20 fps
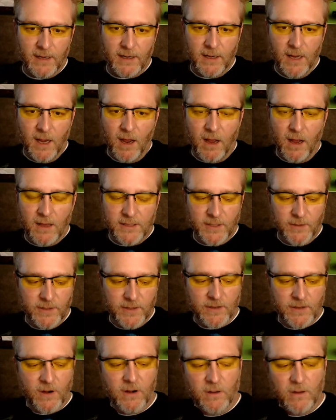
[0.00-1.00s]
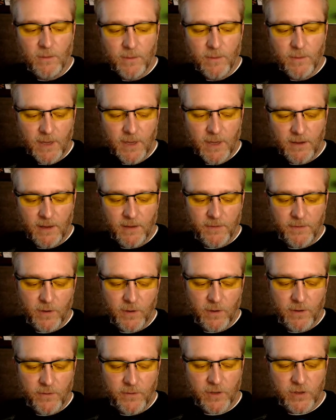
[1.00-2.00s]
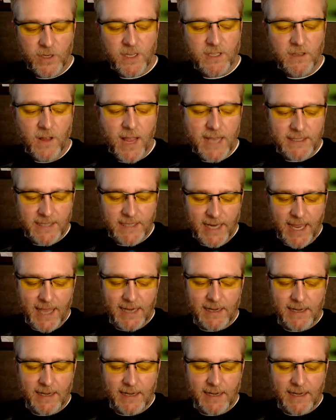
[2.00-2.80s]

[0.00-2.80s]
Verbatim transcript: Also, this article, uh, if you're if you're just glancing at it,